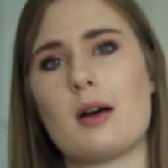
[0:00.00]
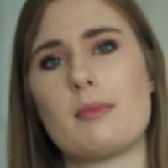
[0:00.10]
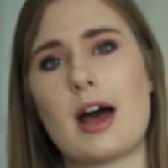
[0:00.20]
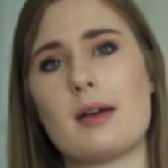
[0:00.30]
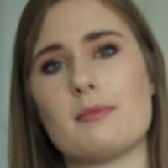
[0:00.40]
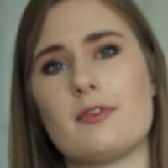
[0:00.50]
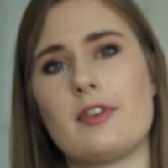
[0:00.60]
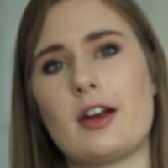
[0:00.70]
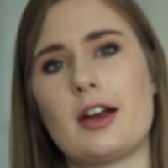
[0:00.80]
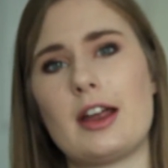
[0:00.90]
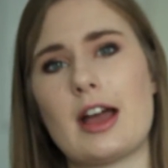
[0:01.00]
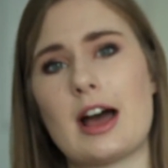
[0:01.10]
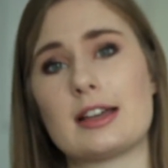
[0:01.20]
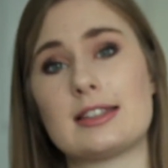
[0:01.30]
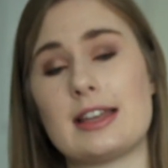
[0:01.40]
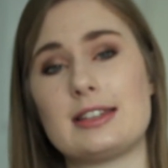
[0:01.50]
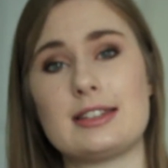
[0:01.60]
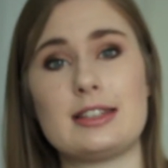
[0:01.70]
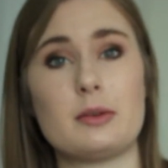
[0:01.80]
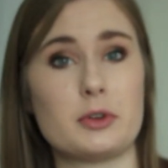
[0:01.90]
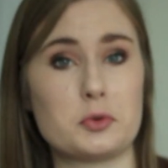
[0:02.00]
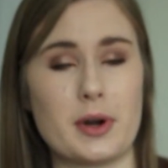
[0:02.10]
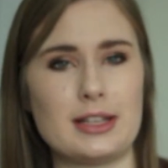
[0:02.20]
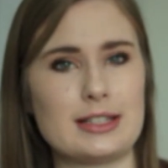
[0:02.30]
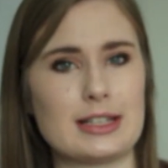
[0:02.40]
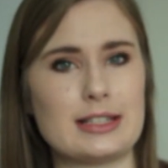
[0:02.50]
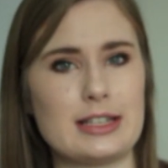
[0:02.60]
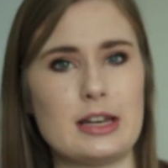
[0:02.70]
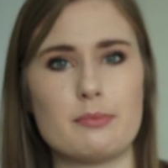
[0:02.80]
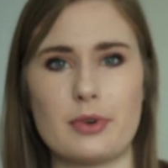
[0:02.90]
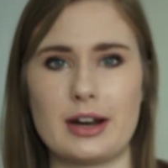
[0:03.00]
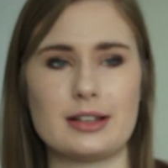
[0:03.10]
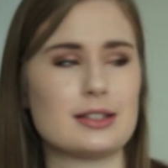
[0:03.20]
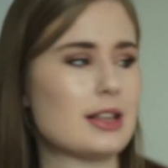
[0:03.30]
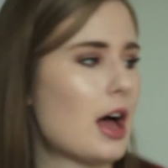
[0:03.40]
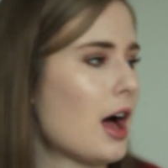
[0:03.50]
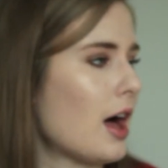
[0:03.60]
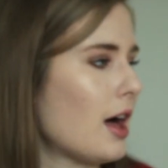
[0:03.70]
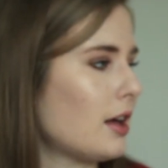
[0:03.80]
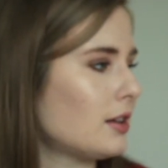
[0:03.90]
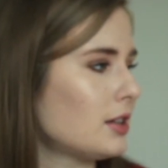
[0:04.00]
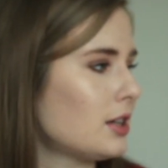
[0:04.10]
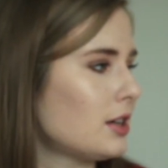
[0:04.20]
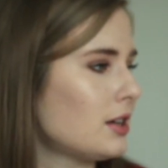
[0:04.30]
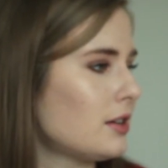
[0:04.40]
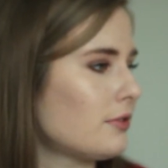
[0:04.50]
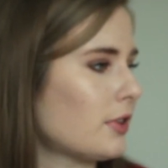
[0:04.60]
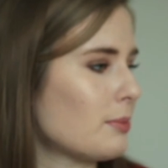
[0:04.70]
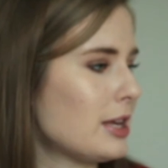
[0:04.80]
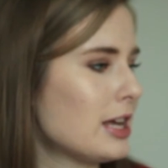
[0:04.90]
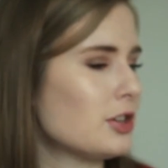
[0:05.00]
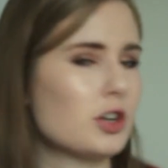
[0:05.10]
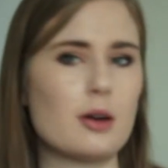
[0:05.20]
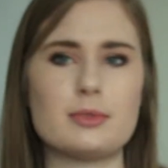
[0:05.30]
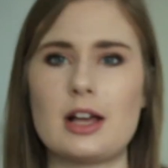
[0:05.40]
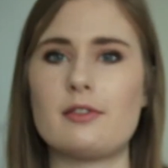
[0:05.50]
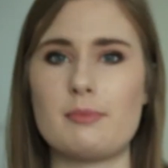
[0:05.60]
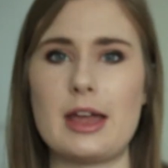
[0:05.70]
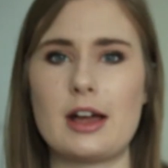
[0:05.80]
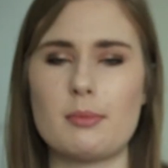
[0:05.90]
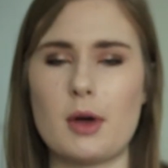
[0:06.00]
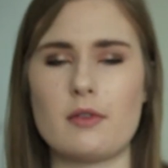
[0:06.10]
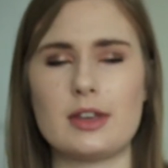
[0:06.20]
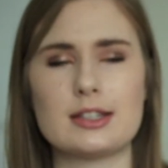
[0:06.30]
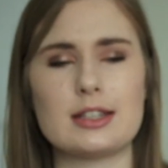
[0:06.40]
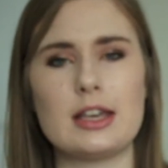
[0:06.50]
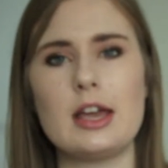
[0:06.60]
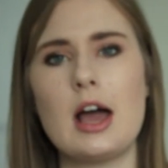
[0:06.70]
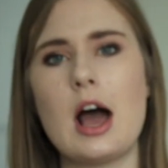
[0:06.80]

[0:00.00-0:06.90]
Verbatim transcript: Um, I'm very uh, excited to see what 2016 brings uh, for me in terms of makeup, obviously.